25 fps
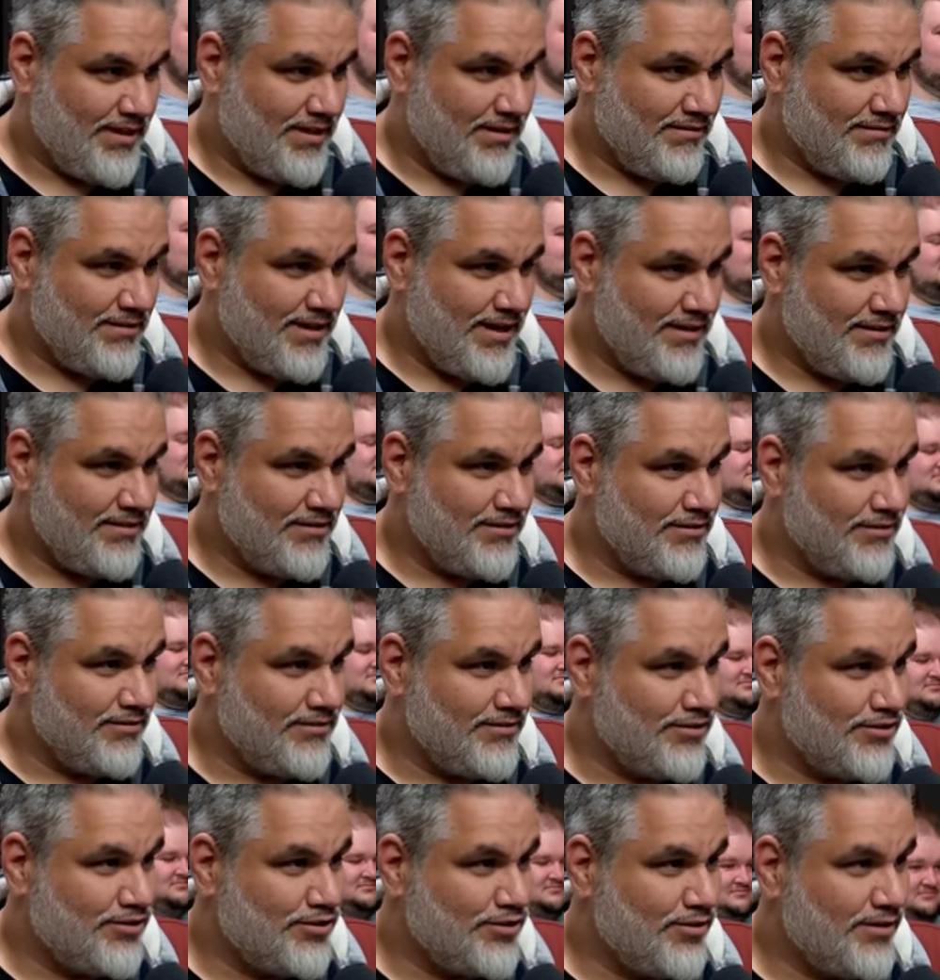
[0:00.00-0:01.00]
Okay, your
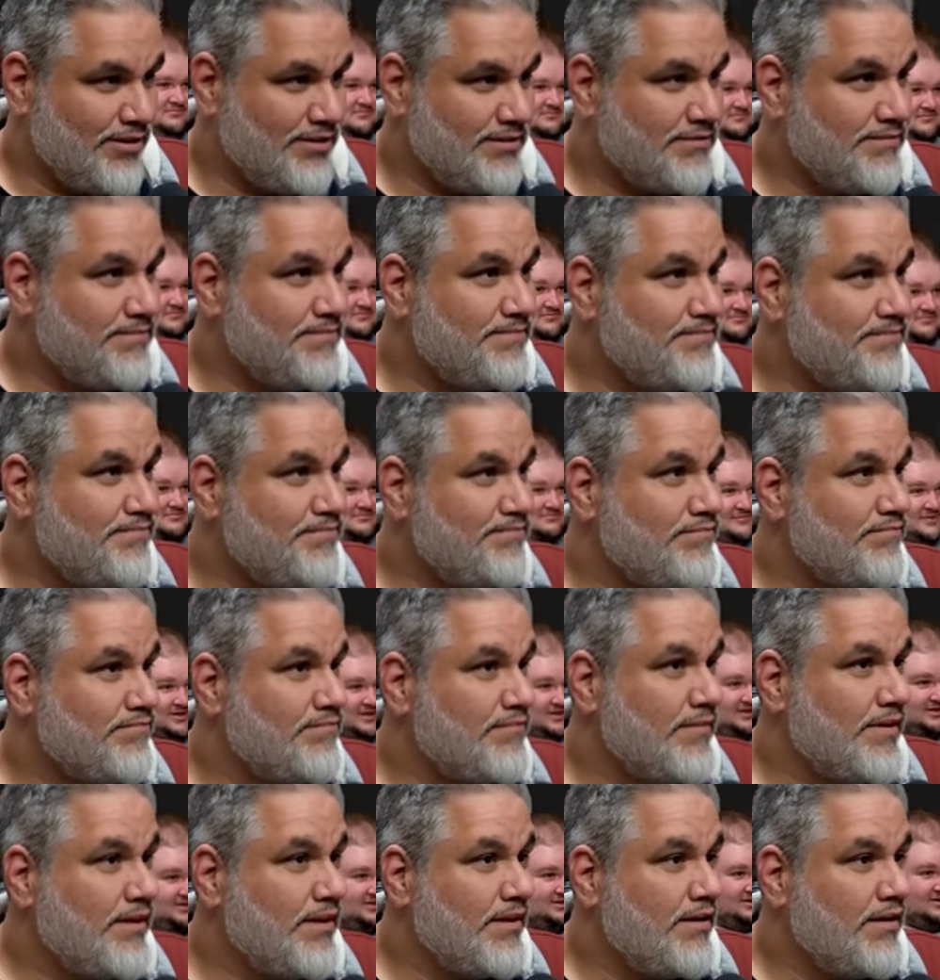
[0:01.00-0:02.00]
your choice.
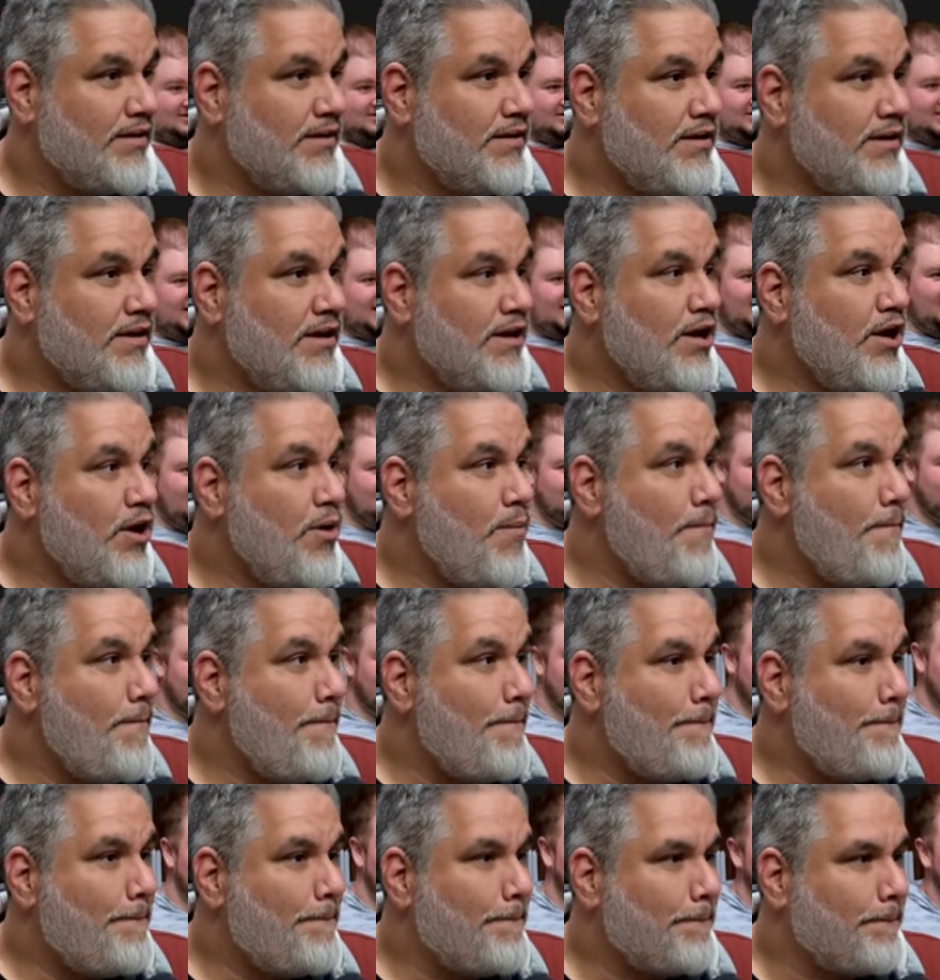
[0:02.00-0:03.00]
Hey,
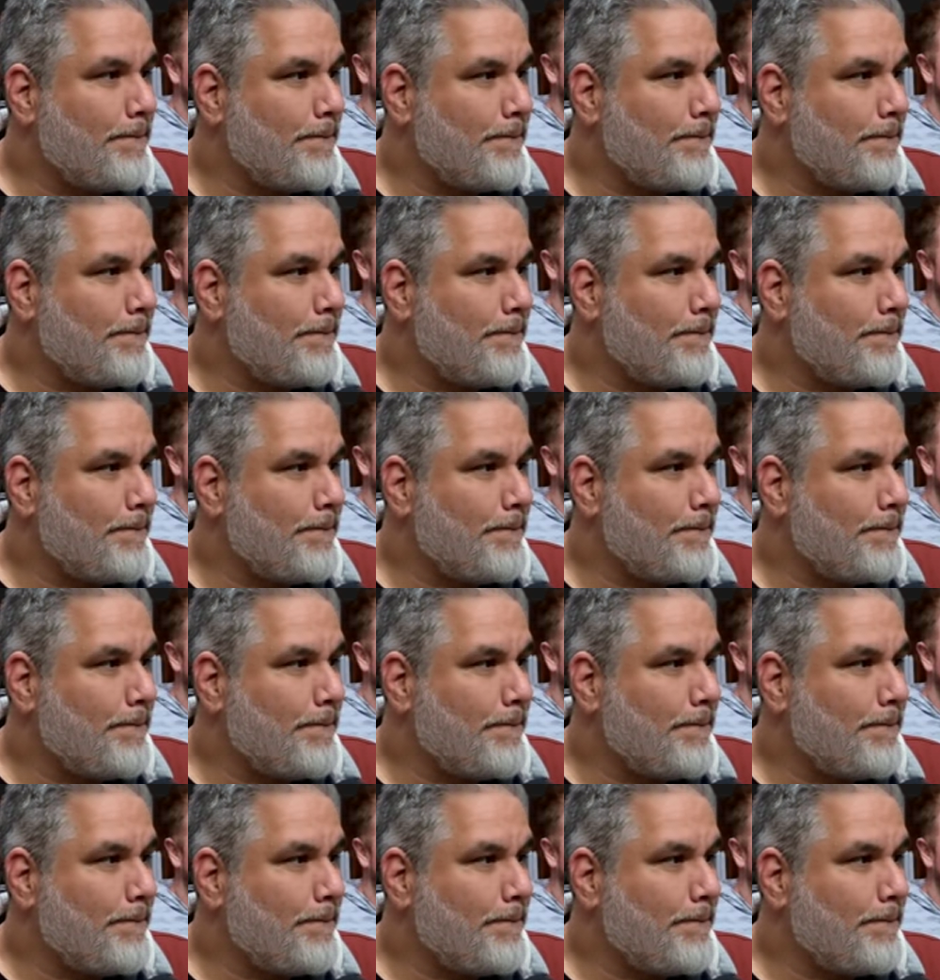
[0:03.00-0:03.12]
Bumblebee